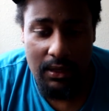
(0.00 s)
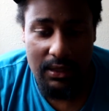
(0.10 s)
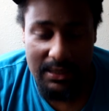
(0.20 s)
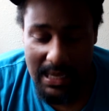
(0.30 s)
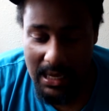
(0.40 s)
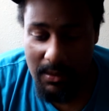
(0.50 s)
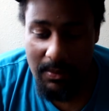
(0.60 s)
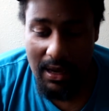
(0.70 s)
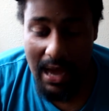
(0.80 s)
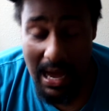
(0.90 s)
the
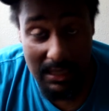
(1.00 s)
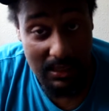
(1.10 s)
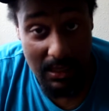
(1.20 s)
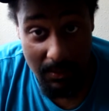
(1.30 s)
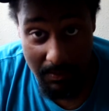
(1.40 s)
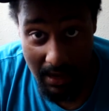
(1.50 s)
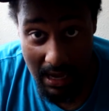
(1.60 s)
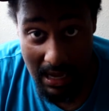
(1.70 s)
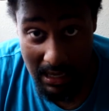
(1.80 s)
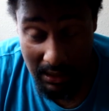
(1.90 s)
same concept
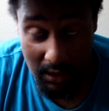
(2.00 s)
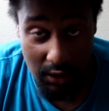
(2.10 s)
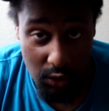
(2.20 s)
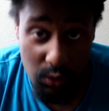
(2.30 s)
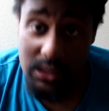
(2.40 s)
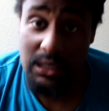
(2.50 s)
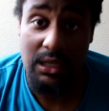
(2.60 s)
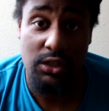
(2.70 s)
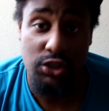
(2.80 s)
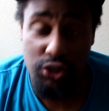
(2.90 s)
behind using
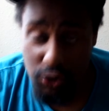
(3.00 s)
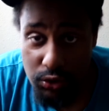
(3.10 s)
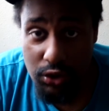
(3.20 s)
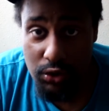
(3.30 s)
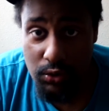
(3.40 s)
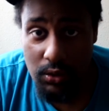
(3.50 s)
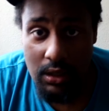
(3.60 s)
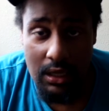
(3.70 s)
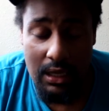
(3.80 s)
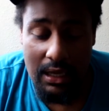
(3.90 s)
shoe glue
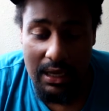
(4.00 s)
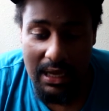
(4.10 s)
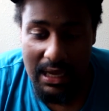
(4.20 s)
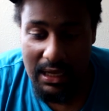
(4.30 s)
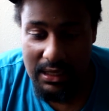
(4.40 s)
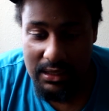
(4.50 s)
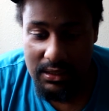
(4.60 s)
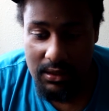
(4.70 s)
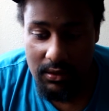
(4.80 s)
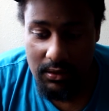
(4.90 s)

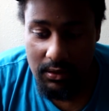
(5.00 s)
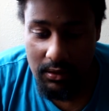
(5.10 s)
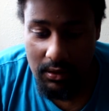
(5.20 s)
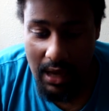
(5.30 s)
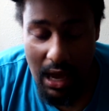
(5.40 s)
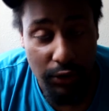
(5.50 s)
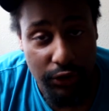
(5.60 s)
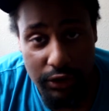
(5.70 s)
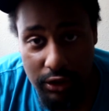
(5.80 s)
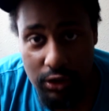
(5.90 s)
is how you're
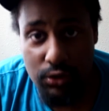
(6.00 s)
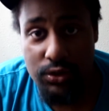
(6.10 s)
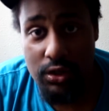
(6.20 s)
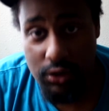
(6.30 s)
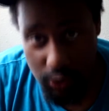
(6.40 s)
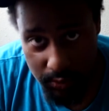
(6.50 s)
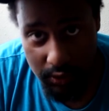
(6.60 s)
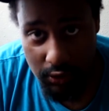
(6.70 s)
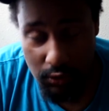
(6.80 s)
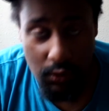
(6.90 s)
going to use super
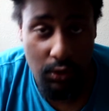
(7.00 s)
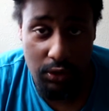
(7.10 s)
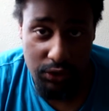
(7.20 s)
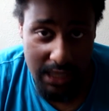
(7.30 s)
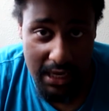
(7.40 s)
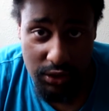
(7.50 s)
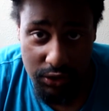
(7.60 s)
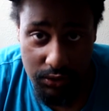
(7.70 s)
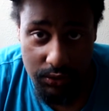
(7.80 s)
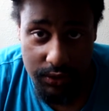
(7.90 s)
glue on your skate
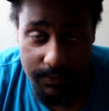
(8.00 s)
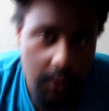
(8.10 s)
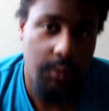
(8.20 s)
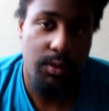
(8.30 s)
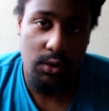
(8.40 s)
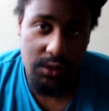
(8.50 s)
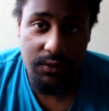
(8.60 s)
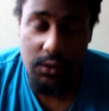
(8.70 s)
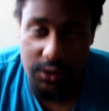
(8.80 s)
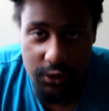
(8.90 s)
shoes. The pros
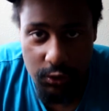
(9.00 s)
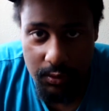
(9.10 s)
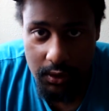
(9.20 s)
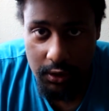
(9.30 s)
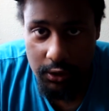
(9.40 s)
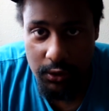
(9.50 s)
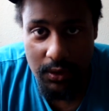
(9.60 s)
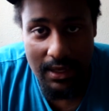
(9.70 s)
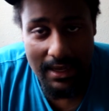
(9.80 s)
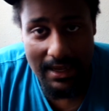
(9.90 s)
of using super glue
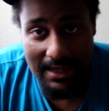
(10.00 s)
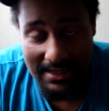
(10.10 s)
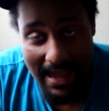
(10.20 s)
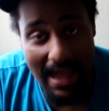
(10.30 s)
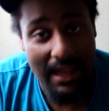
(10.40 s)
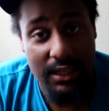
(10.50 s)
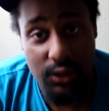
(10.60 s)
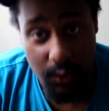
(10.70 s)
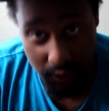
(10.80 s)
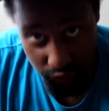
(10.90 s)
is that it's
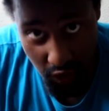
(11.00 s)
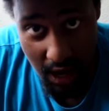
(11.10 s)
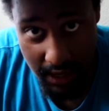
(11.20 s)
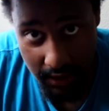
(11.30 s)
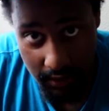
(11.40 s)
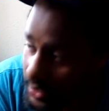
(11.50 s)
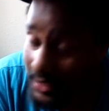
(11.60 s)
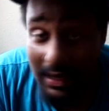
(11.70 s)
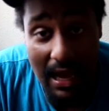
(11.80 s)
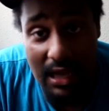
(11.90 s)
quick drying, and
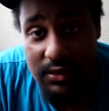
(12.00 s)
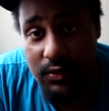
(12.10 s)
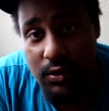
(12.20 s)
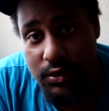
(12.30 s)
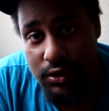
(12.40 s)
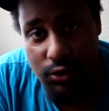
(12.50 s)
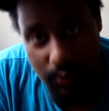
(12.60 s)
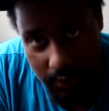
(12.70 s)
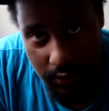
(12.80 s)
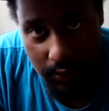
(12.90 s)
the cons of using
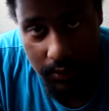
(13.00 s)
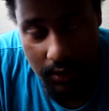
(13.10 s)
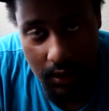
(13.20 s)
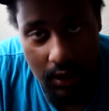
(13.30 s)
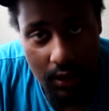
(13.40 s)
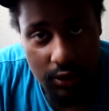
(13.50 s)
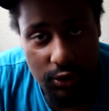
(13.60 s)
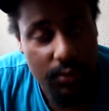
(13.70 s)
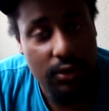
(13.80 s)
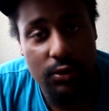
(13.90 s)
super glue.
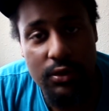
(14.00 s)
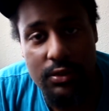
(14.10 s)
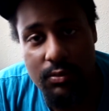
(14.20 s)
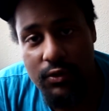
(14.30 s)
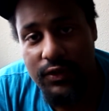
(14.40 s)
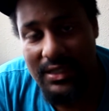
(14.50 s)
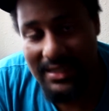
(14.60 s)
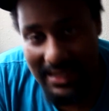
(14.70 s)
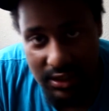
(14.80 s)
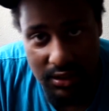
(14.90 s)
Super glue is more for the
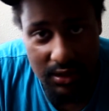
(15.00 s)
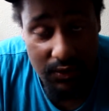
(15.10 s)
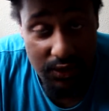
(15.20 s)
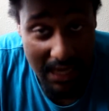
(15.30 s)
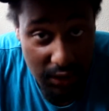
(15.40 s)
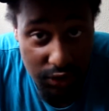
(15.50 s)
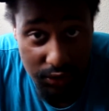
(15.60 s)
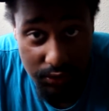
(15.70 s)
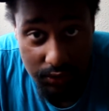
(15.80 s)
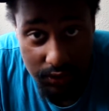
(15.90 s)
stitchings of your skate
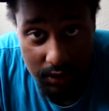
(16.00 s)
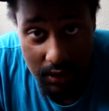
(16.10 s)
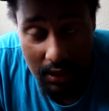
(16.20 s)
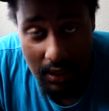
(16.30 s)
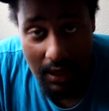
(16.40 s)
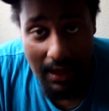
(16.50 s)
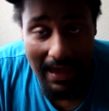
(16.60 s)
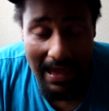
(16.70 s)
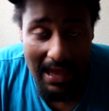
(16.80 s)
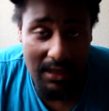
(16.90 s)
shoes,
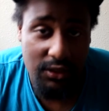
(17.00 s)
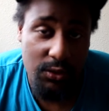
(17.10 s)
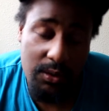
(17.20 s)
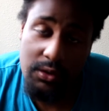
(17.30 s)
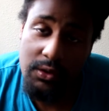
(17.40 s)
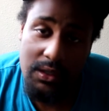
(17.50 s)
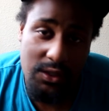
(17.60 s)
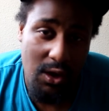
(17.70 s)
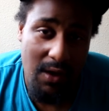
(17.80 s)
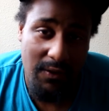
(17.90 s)
and super glue gives
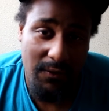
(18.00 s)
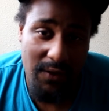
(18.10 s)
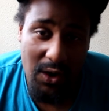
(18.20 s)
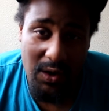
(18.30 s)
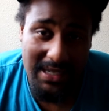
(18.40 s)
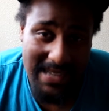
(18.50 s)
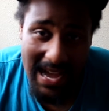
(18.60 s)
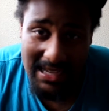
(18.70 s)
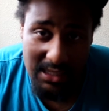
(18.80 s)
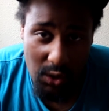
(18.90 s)
off a very
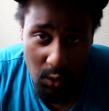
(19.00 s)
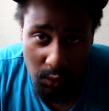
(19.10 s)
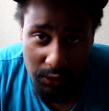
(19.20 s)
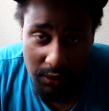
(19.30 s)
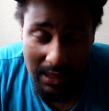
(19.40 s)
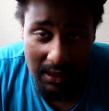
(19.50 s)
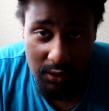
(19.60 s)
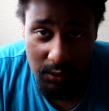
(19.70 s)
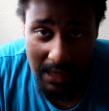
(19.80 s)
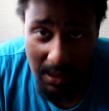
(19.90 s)
toxic odor that can
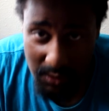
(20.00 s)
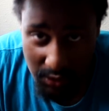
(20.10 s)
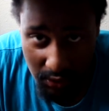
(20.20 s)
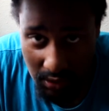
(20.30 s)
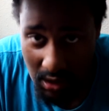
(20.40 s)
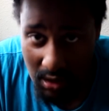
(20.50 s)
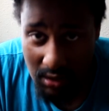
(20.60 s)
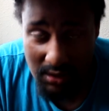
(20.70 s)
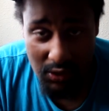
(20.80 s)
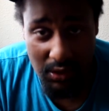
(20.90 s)
do damage to your
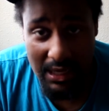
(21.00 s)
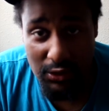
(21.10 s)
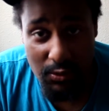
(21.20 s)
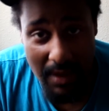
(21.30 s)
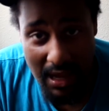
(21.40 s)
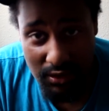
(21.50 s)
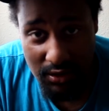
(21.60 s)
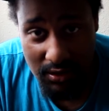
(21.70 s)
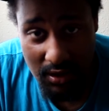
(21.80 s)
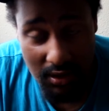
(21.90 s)
lungs and your nasal
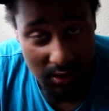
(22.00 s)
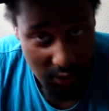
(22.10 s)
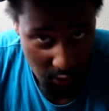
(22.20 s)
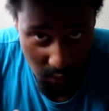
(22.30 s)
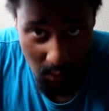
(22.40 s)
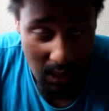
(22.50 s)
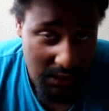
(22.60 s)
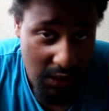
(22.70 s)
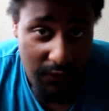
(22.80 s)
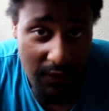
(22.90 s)
passages, so
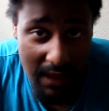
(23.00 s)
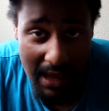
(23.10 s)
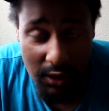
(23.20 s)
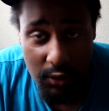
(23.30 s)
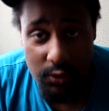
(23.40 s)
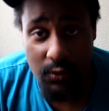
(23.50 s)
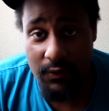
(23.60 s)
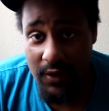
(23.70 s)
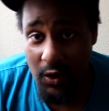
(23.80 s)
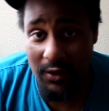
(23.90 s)
watch out for that. Go to a
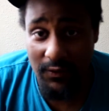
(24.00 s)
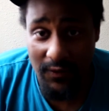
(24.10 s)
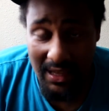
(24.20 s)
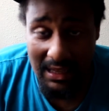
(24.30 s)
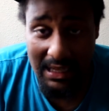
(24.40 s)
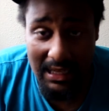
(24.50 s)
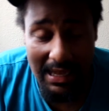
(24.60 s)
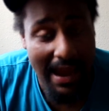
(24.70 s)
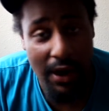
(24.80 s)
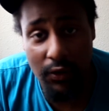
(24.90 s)
very
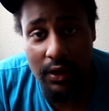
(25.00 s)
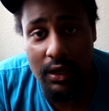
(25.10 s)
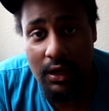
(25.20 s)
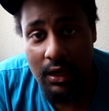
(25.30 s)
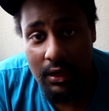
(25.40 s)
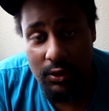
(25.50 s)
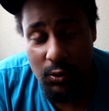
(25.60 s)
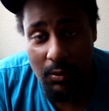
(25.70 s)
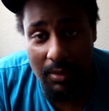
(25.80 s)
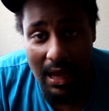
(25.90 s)
ventilated area
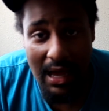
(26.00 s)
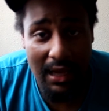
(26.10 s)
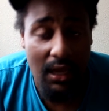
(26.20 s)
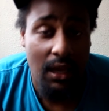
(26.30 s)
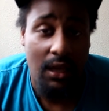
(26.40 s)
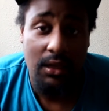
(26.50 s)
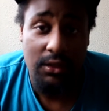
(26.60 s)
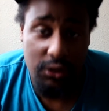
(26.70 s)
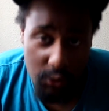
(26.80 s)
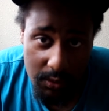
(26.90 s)
to apply
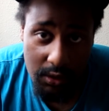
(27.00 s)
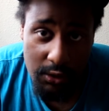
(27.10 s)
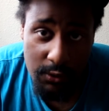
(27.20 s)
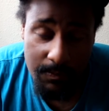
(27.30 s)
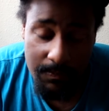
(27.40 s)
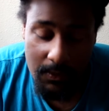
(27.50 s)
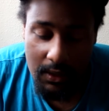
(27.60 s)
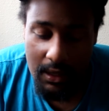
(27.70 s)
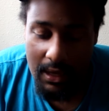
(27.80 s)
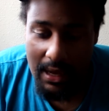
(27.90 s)
the super glue.
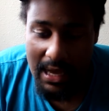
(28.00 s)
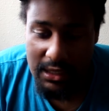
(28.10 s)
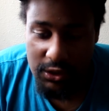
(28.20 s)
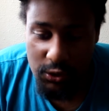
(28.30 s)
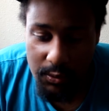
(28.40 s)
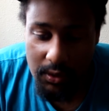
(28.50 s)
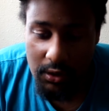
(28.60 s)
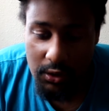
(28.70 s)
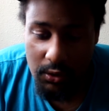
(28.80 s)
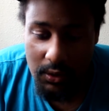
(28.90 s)
And super
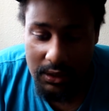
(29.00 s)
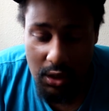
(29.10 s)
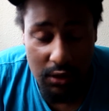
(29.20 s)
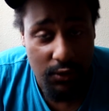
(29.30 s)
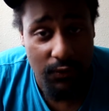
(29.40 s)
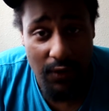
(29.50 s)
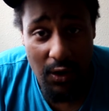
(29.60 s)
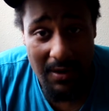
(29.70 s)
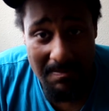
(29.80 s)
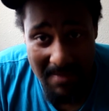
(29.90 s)
glue is also
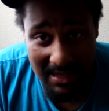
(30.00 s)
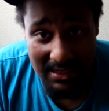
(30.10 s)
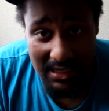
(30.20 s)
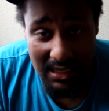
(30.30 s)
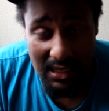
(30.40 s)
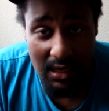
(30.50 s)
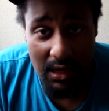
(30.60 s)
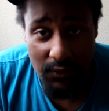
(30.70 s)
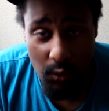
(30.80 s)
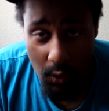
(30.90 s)
very messy.
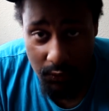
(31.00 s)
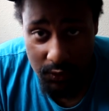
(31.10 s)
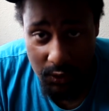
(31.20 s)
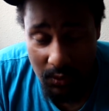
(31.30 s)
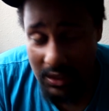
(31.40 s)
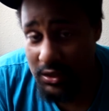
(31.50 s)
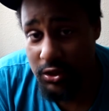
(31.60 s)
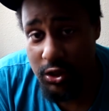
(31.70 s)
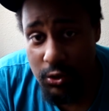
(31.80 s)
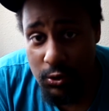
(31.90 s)
If you over squeeze the
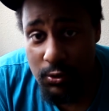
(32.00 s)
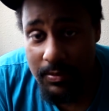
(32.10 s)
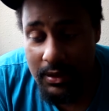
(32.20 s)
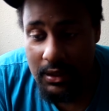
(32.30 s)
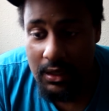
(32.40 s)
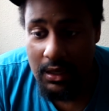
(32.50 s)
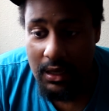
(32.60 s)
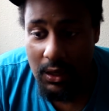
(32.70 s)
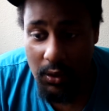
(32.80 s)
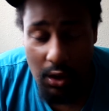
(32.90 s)
tube,
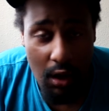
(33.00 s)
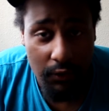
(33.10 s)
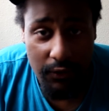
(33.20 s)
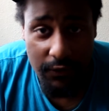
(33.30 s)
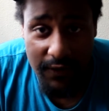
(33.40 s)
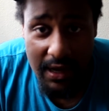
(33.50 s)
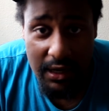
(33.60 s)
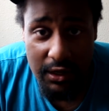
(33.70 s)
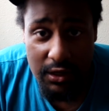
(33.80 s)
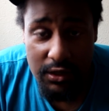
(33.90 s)
it'll go all over your
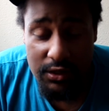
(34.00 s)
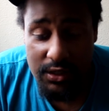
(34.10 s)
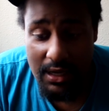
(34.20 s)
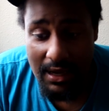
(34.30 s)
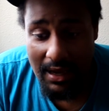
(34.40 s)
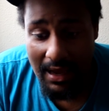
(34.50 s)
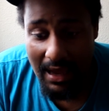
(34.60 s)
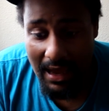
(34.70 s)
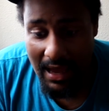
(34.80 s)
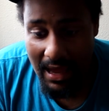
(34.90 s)
fingers,
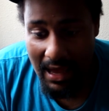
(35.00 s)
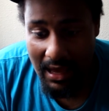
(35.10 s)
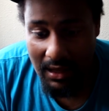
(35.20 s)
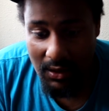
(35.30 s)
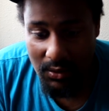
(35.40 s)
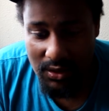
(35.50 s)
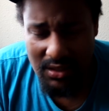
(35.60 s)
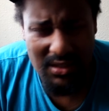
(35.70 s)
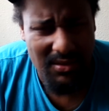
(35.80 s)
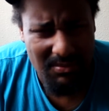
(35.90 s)
and it'll
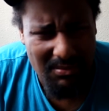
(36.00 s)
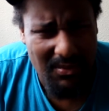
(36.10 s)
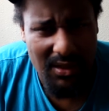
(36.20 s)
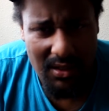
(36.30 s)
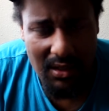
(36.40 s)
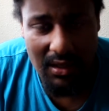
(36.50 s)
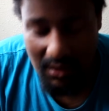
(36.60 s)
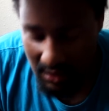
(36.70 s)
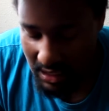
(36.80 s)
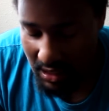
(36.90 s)
just,
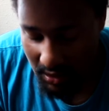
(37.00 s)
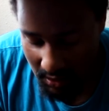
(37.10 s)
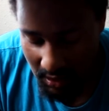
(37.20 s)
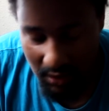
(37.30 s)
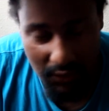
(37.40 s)
and